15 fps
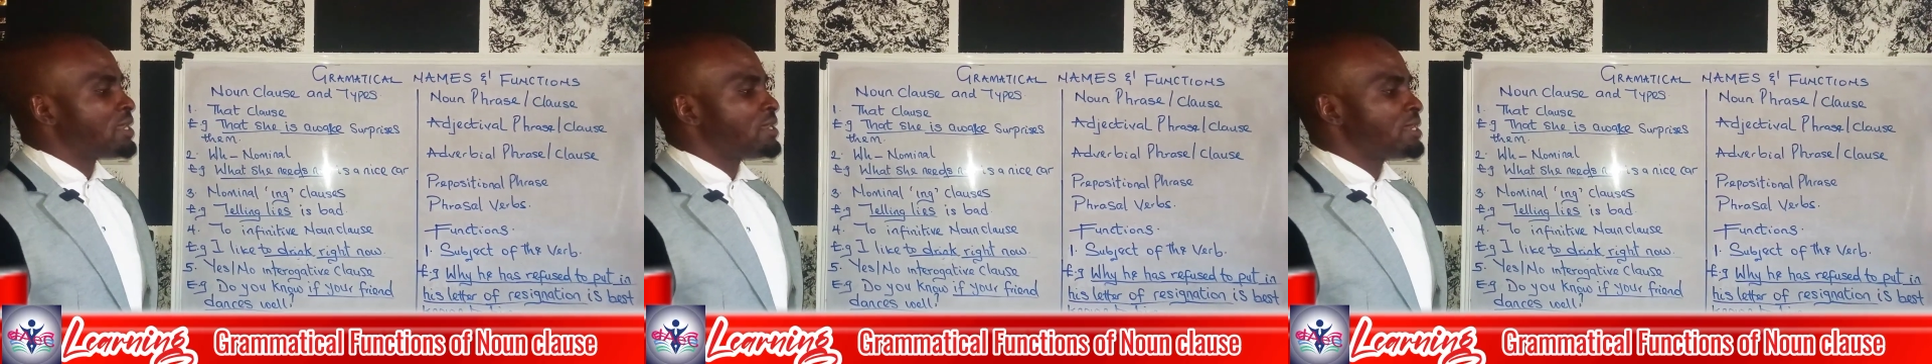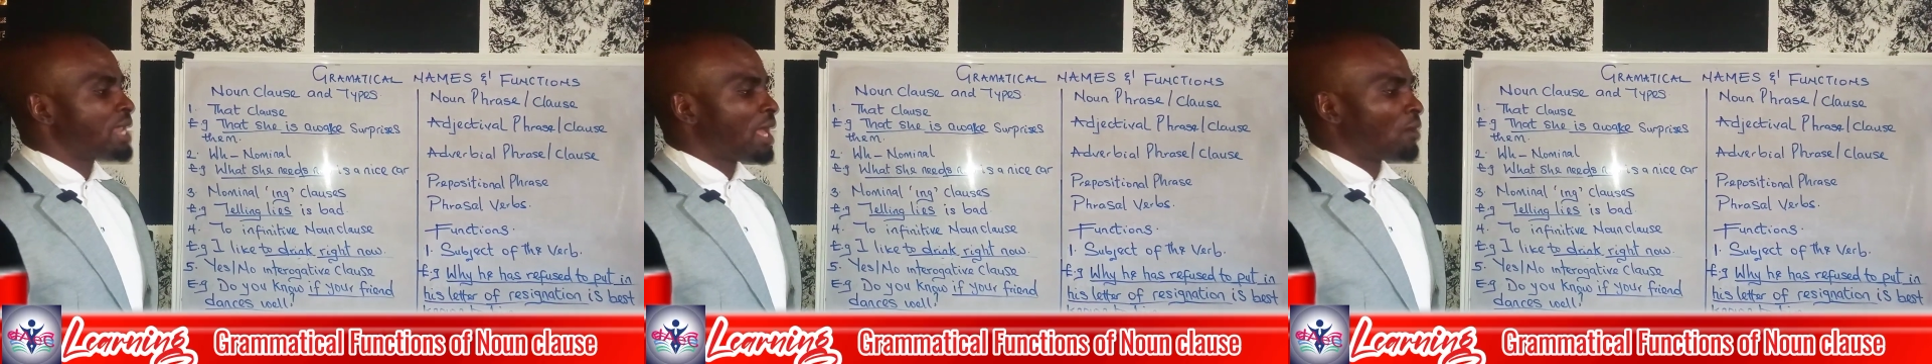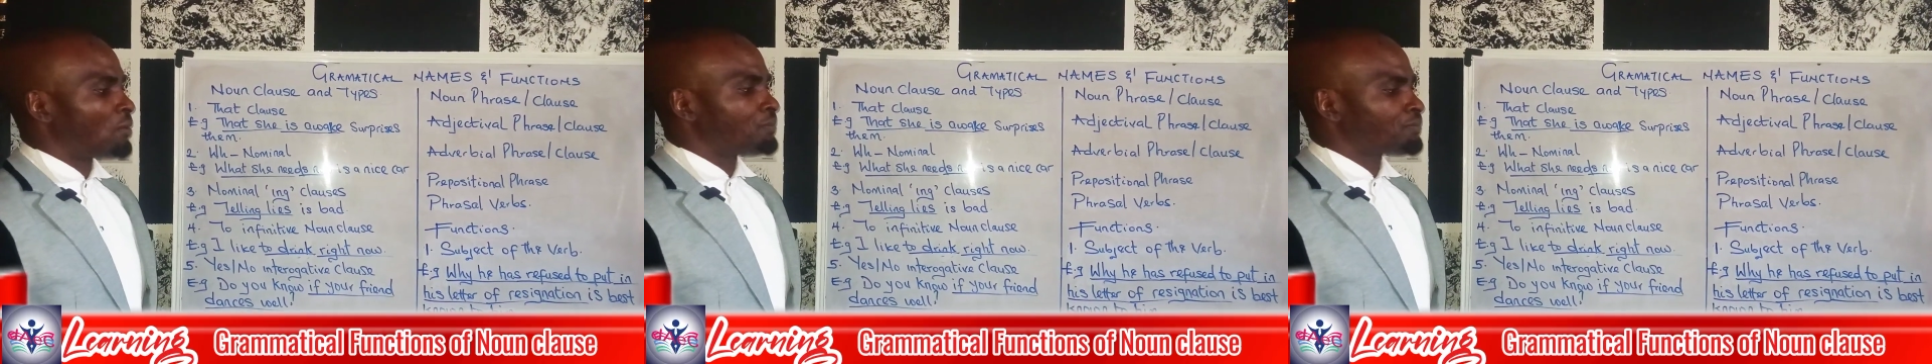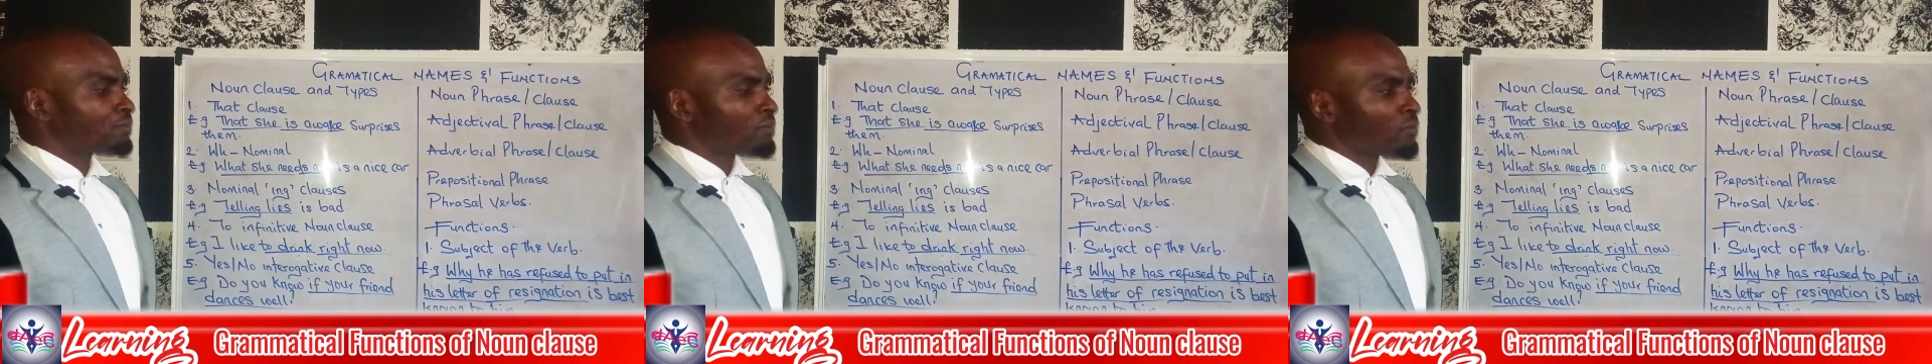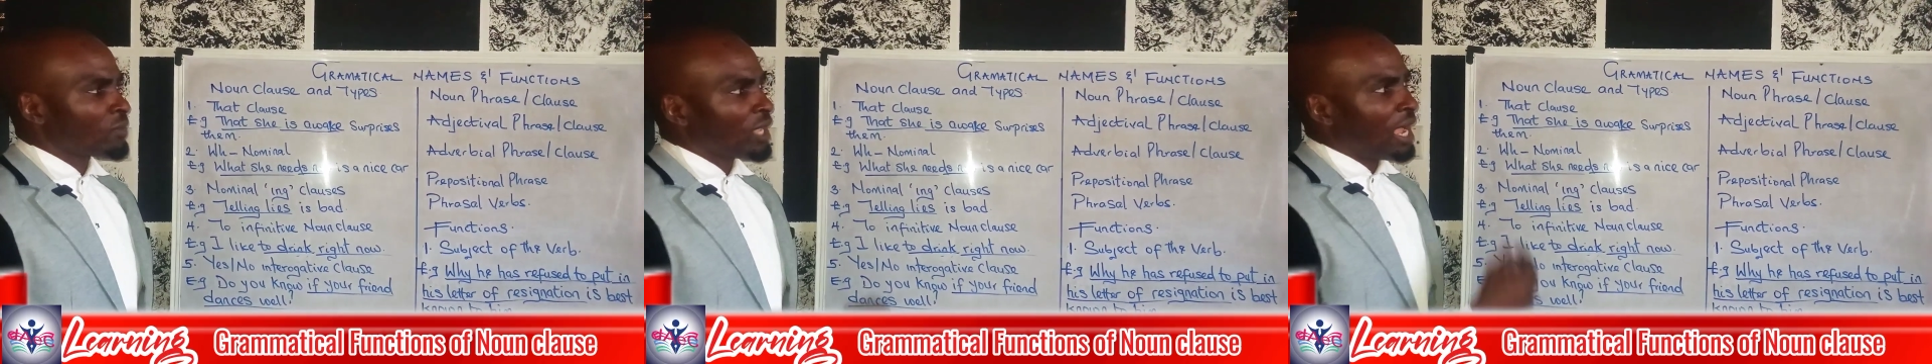Now,
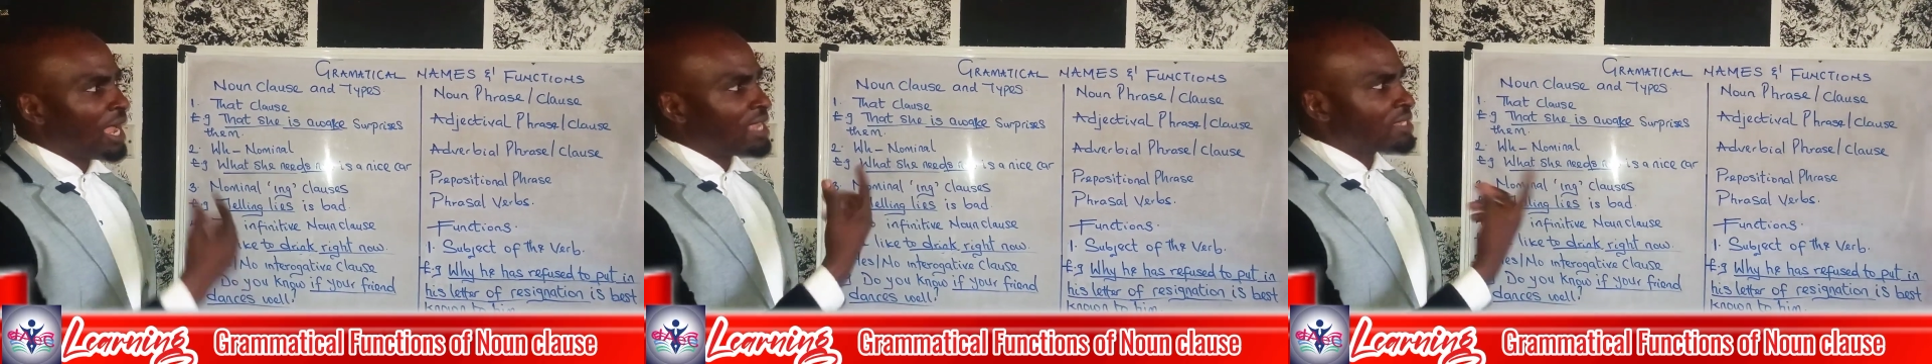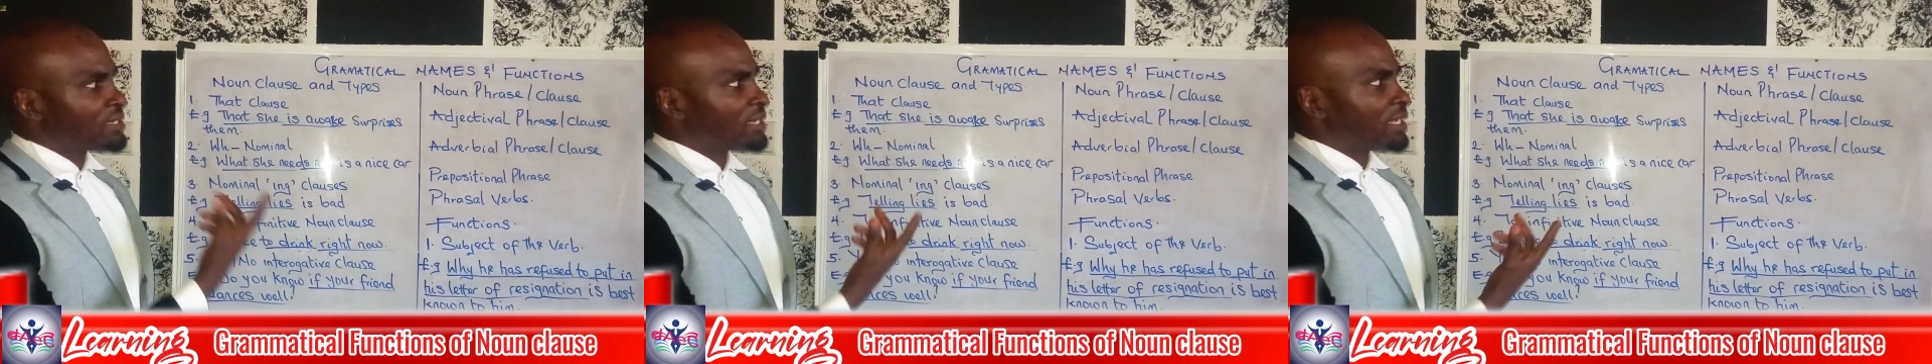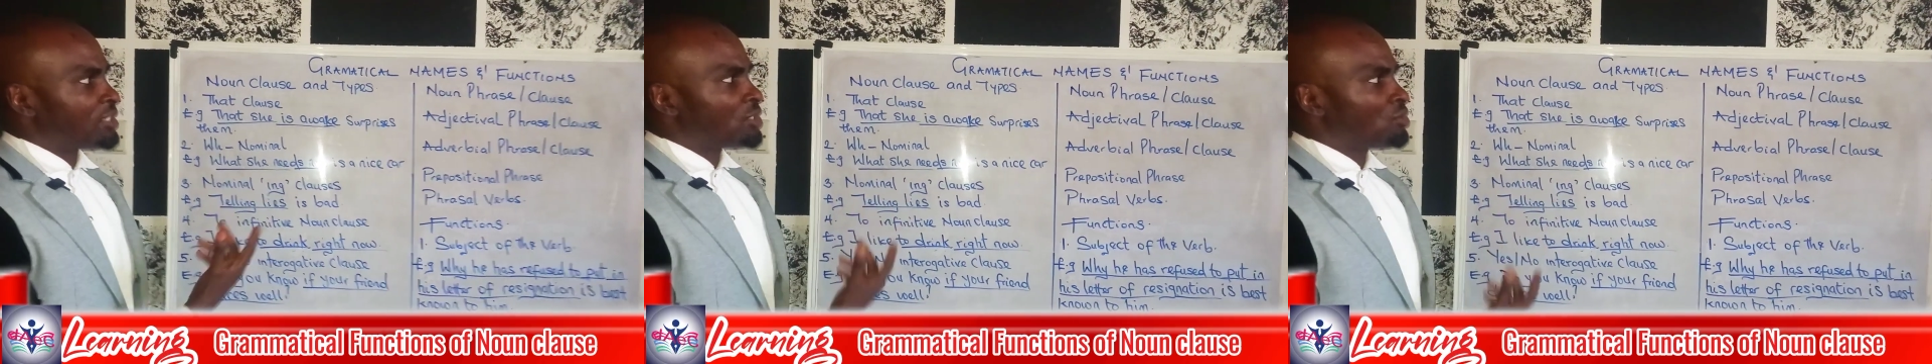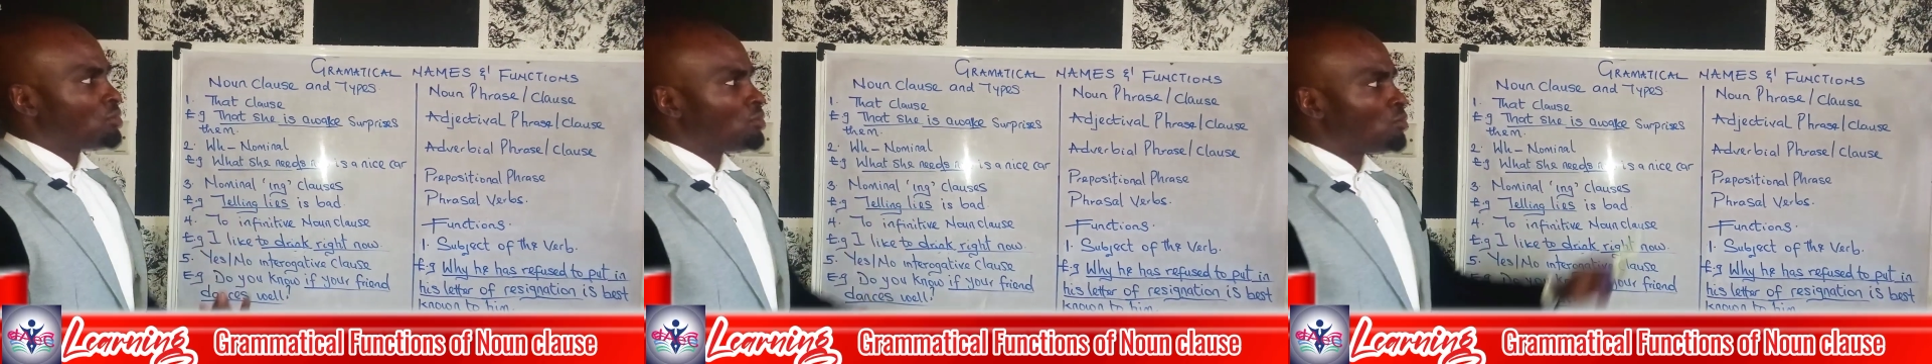I said